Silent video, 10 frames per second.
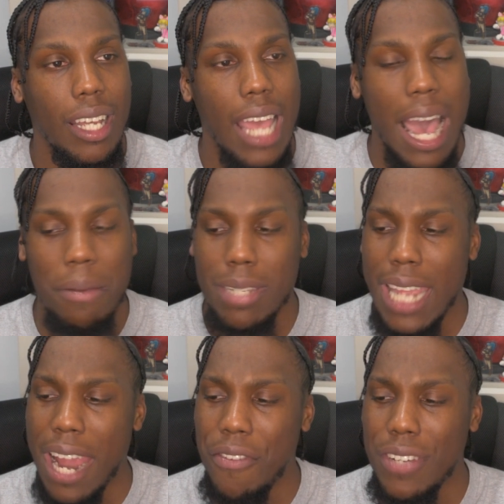I mean,
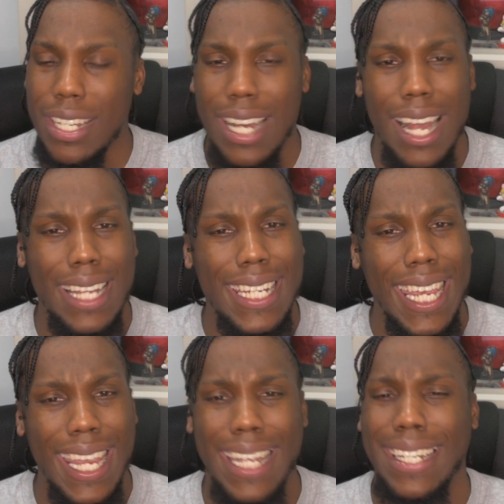every guy
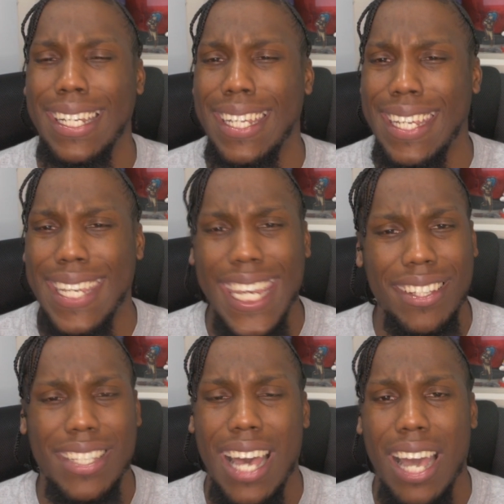can't
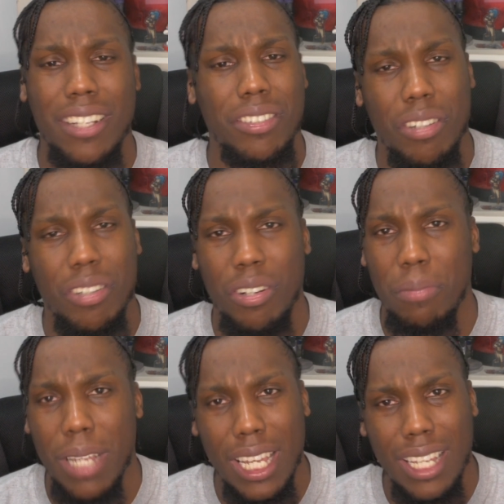get the hottest girl,
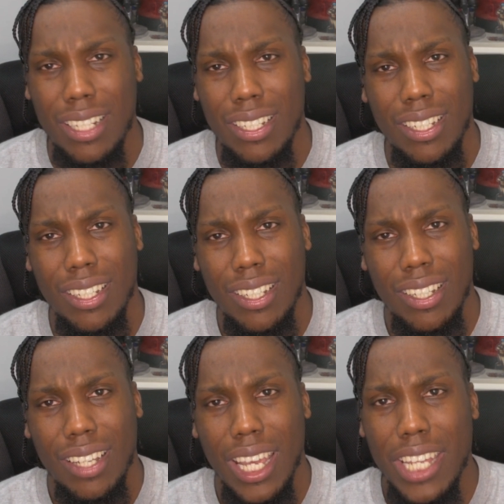man.
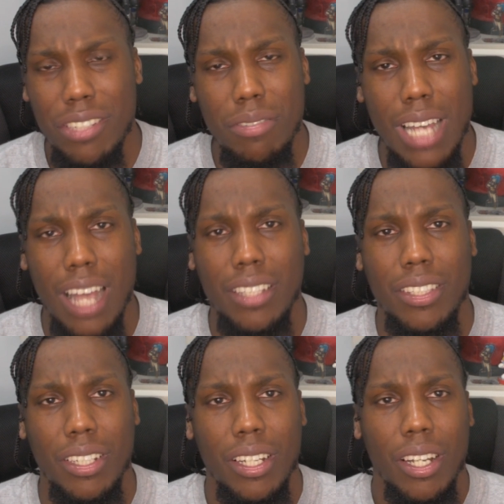And you got
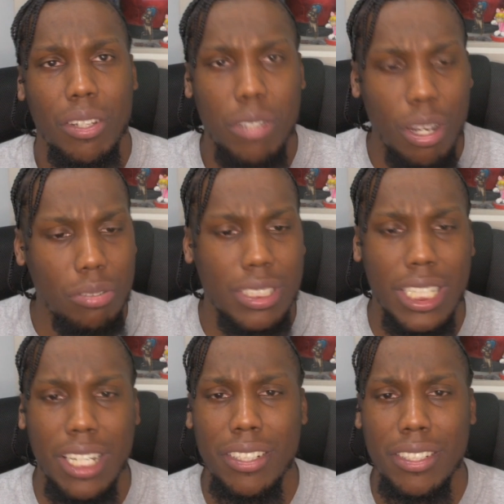the low
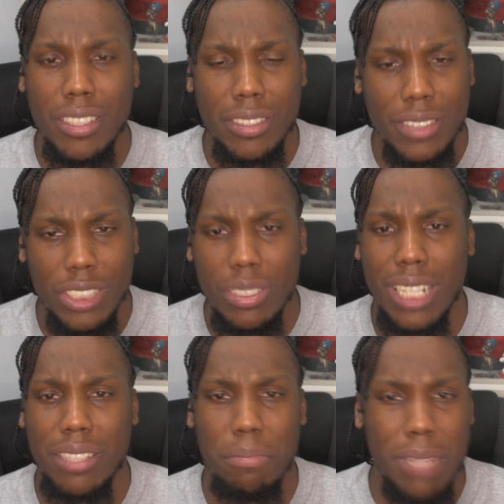tiers, and you
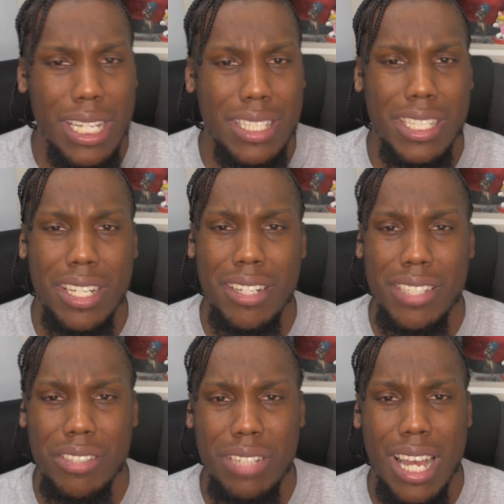got the mid tiers,
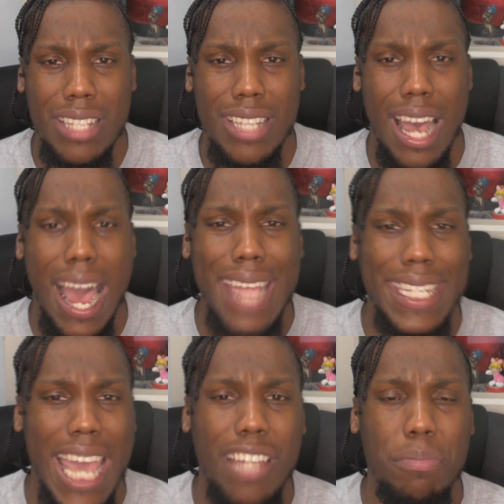and you got the high
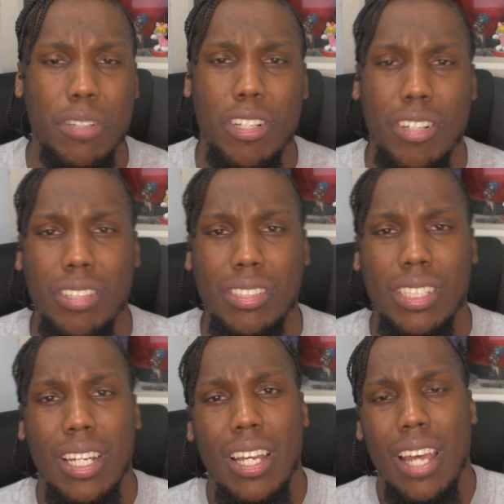caliber girls.
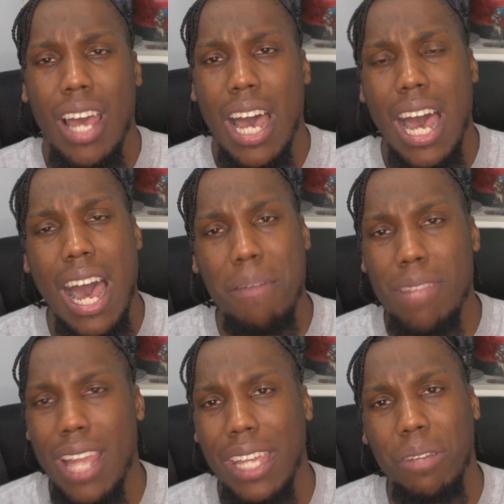I'm
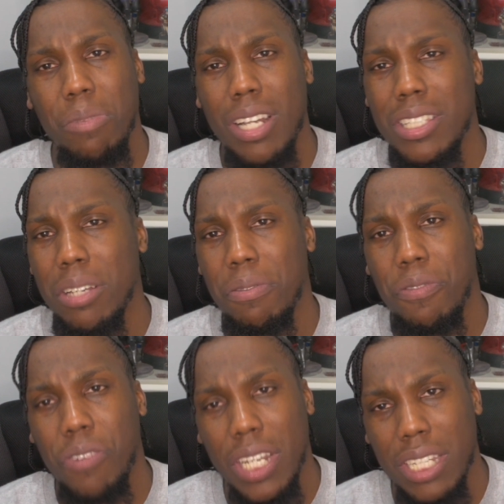like, what the
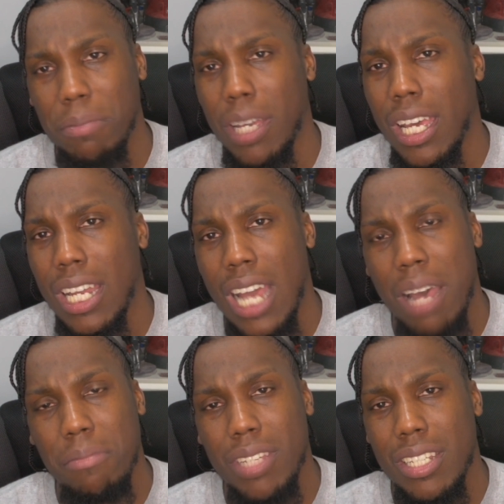freak, man?
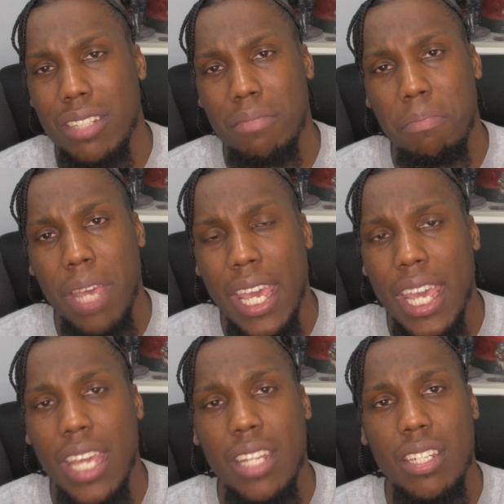I mean,
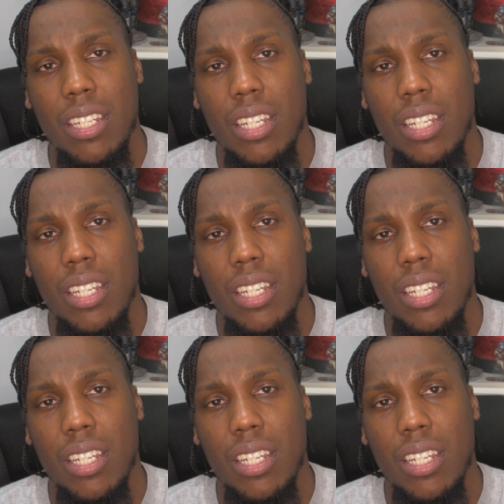man.